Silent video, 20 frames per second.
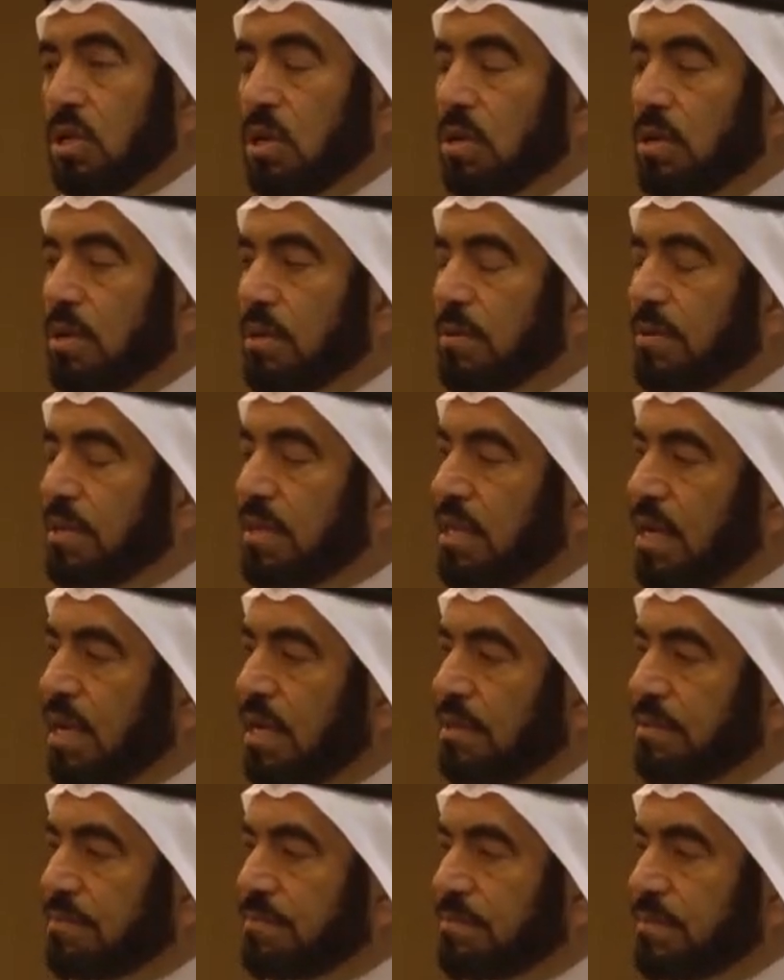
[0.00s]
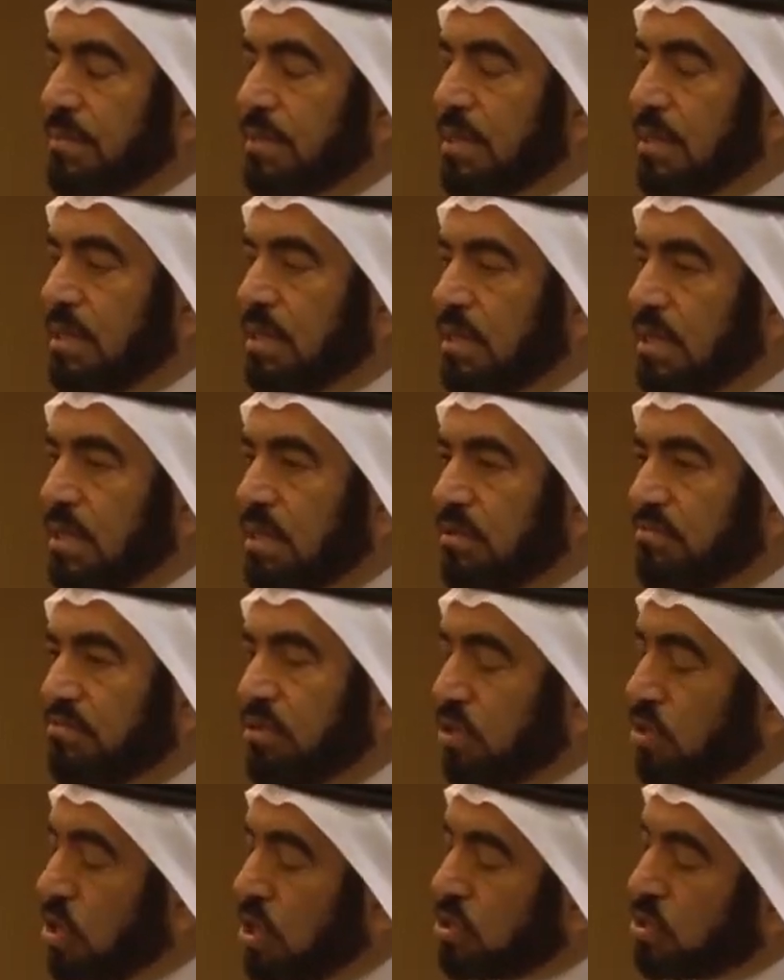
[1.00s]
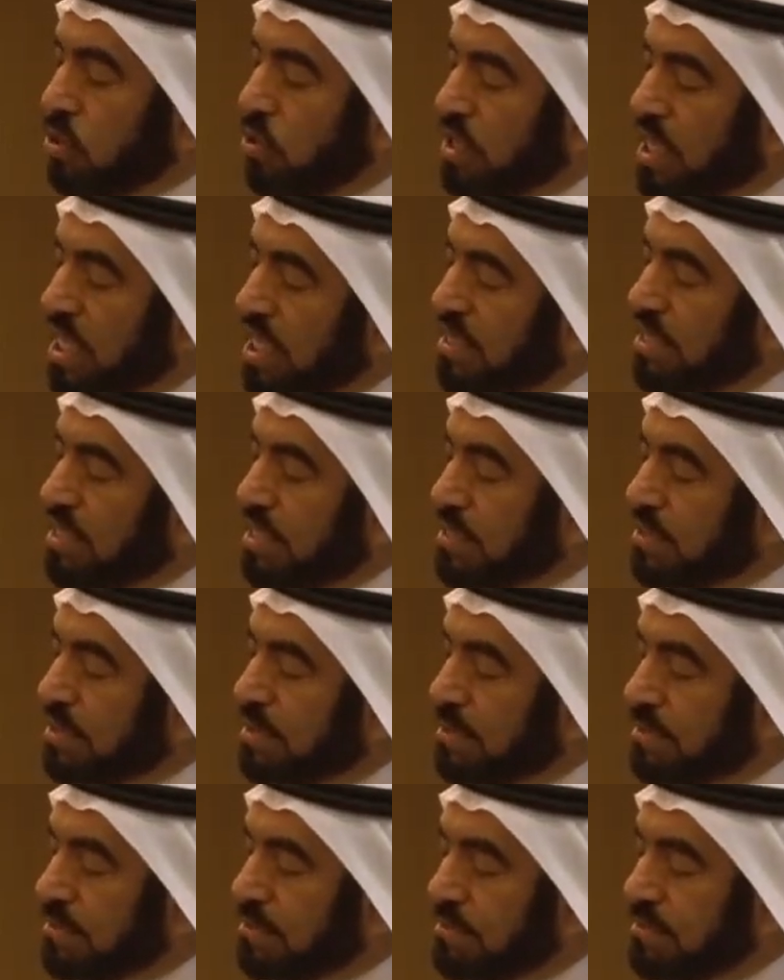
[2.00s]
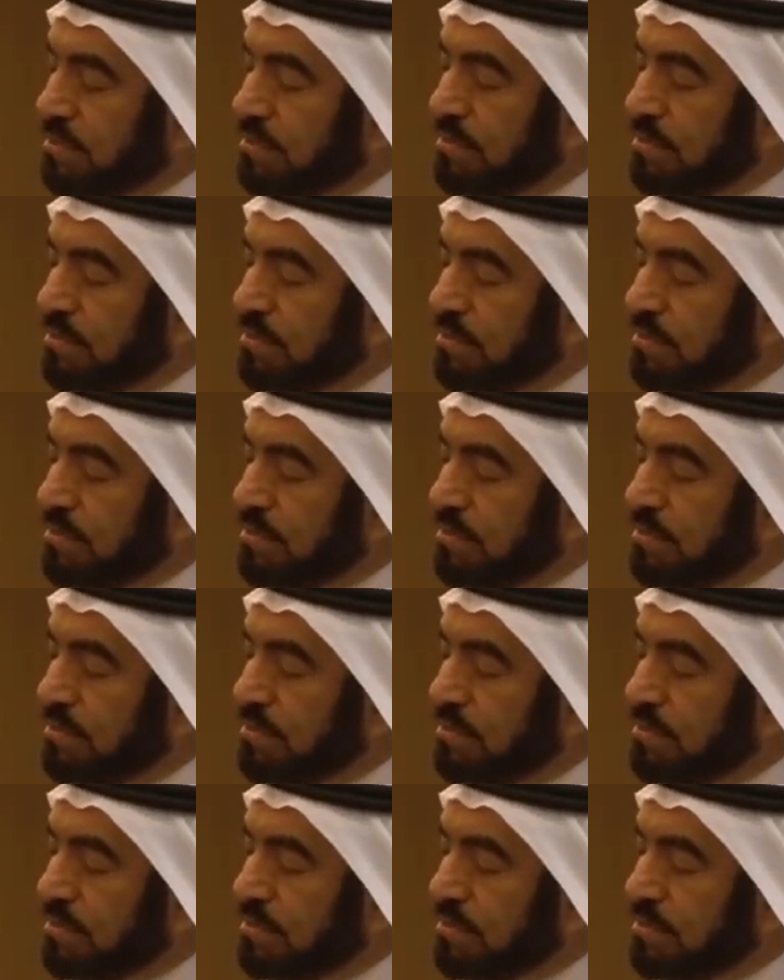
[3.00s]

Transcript: So, for those who read this